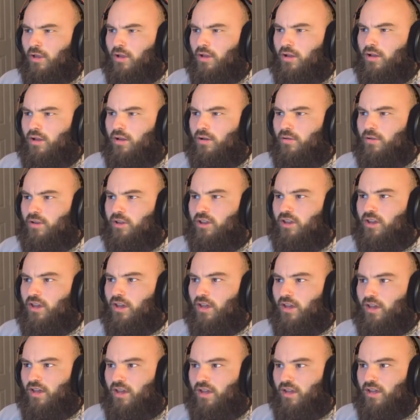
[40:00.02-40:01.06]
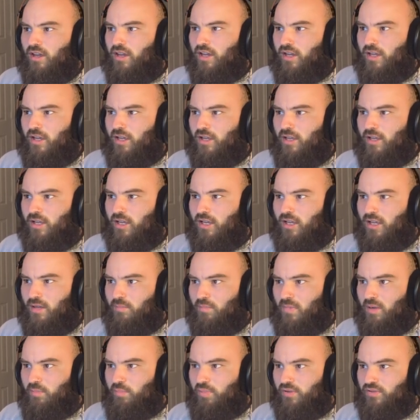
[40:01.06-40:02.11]
genre. Okay. I
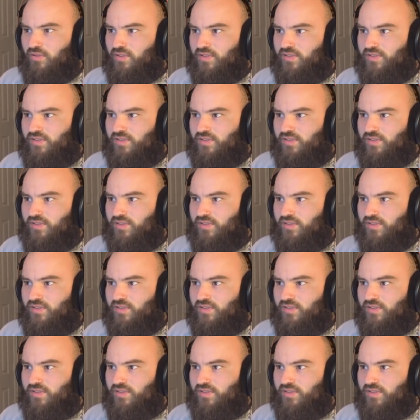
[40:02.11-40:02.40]
might put this